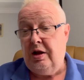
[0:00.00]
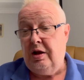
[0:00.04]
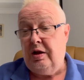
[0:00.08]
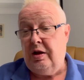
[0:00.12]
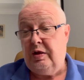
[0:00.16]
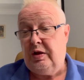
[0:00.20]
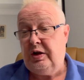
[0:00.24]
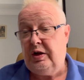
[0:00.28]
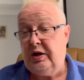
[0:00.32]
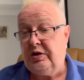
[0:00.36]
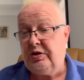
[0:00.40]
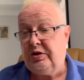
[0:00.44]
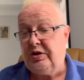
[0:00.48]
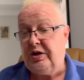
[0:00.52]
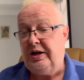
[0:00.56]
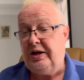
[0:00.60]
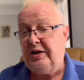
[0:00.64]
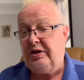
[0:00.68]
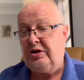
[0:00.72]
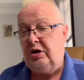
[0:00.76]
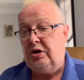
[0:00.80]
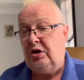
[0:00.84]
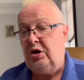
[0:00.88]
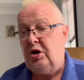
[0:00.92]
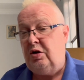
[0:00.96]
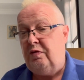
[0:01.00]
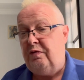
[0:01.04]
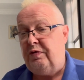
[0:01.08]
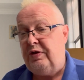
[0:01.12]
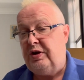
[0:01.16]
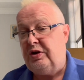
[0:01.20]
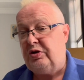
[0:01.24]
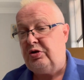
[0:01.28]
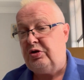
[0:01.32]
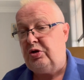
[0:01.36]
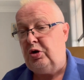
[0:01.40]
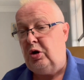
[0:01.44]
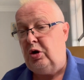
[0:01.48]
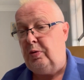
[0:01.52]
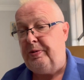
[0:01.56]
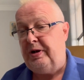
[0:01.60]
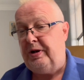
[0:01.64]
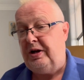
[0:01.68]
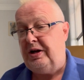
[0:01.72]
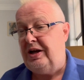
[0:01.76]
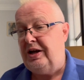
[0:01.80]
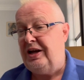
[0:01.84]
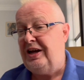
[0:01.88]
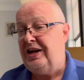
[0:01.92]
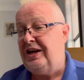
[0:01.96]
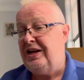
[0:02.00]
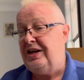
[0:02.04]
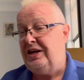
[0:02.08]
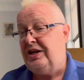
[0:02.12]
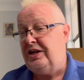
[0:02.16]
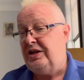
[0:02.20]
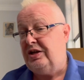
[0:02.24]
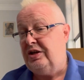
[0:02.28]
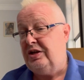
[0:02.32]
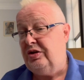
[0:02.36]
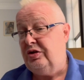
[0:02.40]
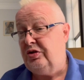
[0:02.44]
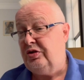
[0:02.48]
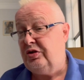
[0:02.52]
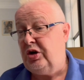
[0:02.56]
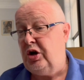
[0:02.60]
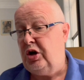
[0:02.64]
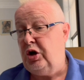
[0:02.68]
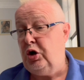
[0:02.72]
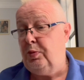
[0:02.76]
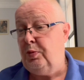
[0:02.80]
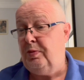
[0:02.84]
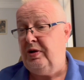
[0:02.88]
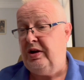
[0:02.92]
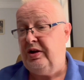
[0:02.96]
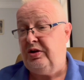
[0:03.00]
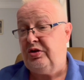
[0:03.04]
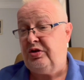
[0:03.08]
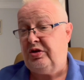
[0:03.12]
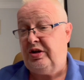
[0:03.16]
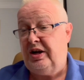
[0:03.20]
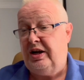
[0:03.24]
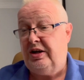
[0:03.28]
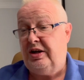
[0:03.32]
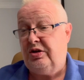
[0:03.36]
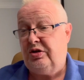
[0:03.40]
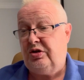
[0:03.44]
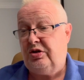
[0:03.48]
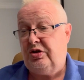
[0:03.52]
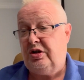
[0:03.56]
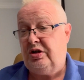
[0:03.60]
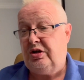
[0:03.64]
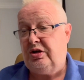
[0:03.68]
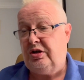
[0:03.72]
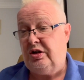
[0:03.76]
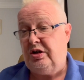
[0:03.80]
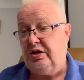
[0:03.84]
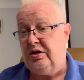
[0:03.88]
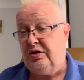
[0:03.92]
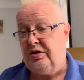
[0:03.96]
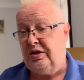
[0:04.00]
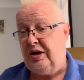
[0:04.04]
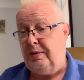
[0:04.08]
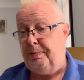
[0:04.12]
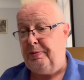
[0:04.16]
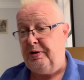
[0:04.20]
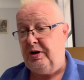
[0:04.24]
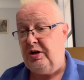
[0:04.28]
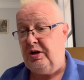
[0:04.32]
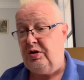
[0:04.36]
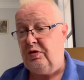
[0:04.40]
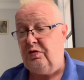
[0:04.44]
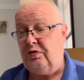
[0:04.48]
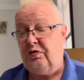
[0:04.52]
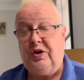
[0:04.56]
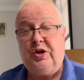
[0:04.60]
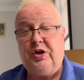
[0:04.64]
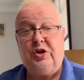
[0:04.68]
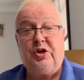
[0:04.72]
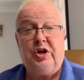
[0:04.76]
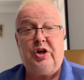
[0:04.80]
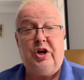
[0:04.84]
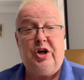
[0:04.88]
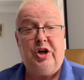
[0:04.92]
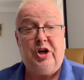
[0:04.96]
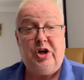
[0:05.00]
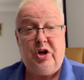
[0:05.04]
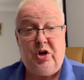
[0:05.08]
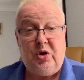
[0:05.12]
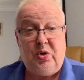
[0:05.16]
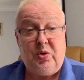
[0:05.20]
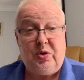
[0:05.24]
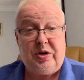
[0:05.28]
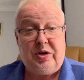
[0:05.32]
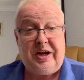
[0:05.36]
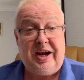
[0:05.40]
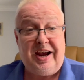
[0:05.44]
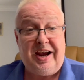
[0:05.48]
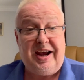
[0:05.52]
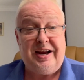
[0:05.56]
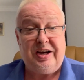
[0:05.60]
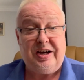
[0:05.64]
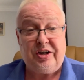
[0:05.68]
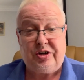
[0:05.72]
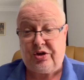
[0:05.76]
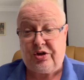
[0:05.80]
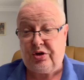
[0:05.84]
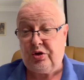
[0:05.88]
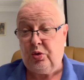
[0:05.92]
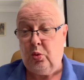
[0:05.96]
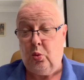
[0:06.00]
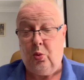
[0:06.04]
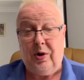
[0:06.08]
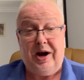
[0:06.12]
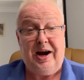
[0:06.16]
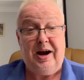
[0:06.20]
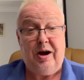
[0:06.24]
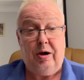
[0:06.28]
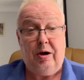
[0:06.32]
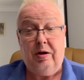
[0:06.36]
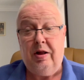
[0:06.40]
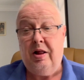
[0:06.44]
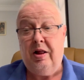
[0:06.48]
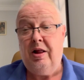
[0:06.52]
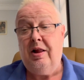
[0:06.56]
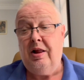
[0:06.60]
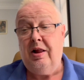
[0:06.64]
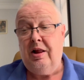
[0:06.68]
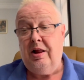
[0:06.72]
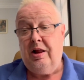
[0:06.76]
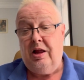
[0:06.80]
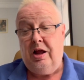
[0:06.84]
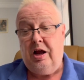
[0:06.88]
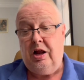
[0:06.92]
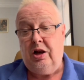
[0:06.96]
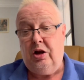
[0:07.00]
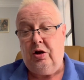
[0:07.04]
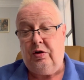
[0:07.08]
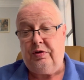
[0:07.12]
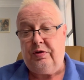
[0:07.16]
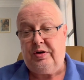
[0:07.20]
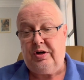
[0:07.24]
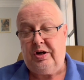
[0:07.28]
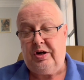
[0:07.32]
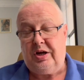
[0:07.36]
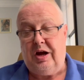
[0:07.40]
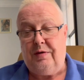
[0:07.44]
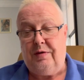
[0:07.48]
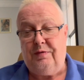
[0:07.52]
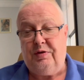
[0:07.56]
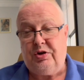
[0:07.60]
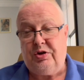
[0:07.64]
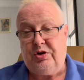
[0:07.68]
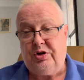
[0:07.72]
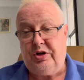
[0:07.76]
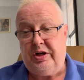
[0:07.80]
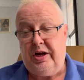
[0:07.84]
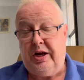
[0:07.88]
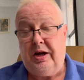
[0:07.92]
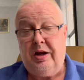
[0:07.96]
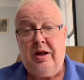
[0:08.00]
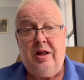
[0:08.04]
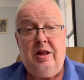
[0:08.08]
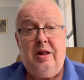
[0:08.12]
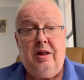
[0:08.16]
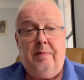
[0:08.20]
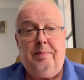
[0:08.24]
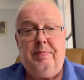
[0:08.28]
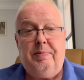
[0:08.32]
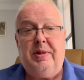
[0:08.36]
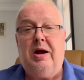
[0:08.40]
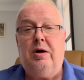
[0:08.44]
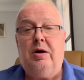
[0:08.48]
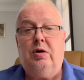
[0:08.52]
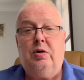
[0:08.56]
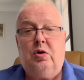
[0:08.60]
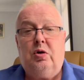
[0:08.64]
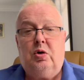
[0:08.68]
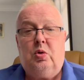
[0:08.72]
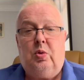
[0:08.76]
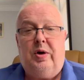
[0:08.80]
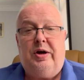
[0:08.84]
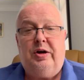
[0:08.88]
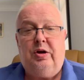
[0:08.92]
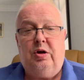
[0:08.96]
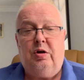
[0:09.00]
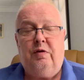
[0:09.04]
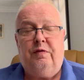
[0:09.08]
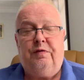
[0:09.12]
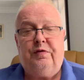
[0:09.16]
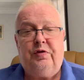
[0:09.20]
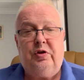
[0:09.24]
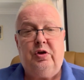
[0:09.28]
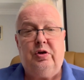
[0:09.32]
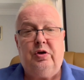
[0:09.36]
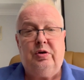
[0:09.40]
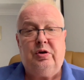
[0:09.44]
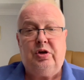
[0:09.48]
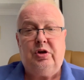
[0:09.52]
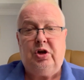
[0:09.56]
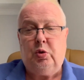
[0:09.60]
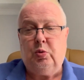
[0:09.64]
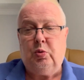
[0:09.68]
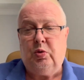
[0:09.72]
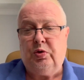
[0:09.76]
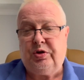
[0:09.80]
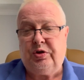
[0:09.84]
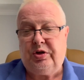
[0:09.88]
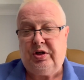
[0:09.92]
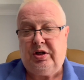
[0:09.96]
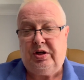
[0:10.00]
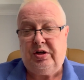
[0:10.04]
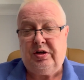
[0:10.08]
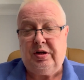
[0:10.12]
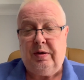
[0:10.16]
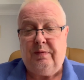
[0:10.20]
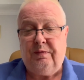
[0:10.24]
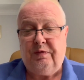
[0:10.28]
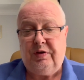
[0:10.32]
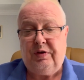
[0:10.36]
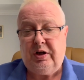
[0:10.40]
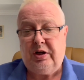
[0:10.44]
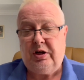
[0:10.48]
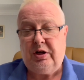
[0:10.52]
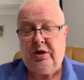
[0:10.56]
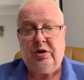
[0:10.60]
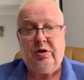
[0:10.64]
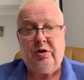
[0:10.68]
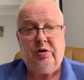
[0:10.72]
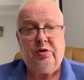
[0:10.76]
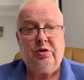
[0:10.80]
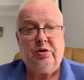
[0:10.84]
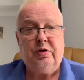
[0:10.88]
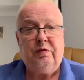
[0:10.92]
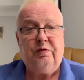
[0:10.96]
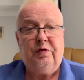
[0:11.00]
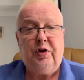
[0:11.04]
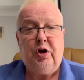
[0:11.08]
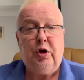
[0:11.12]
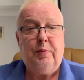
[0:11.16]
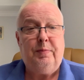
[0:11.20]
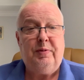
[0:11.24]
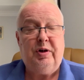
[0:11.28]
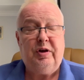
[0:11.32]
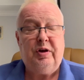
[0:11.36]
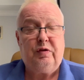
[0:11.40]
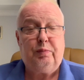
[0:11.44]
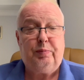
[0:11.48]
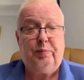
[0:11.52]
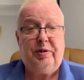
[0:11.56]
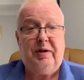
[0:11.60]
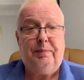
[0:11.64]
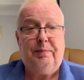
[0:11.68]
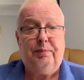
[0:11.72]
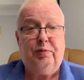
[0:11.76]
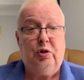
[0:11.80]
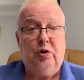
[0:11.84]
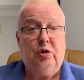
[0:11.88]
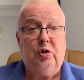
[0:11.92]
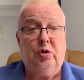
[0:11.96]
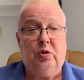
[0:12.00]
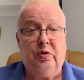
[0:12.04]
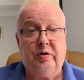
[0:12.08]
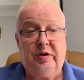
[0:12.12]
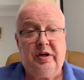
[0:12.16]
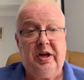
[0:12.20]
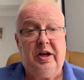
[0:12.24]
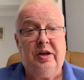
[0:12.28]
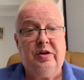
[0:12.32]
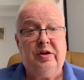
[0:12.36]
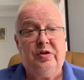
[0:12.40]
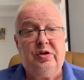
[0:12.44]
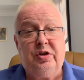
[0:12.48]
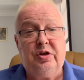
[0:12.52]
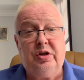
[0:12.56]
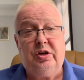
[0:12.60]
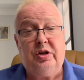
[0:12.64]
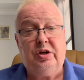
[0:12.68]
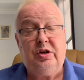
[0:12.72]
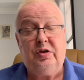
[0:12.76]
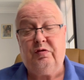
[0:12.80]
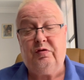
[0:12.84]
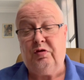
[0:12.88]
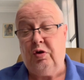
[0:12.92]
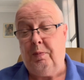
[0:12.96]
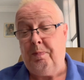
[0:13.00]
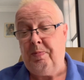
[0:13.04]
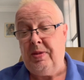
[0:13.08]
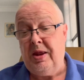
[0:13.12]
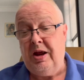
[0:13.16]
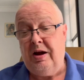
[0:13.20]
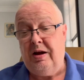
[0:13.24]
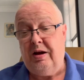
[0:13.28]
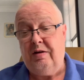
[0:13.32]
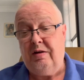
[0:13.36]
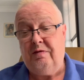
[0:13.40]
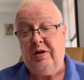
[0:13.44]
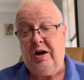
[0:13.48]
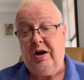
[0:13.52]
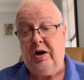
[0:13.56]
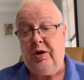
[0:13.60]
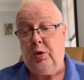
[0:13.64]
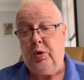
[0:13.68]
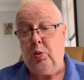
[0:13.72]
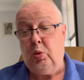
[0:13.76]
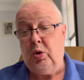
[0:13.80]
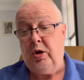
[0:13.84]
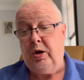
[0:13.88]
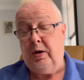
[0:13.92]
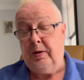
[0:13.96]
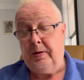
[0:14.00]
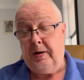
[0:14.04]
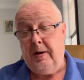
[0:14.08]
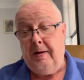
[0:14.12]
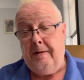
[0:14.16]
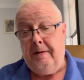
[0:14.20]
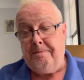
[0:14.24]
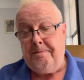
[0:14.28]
The title of this topic is Homeless Tent City, Japanese Fish and No Cash. Wow. A lot to cover today. Now, quite often you will see some videos of homeless people or tent cities from around the world.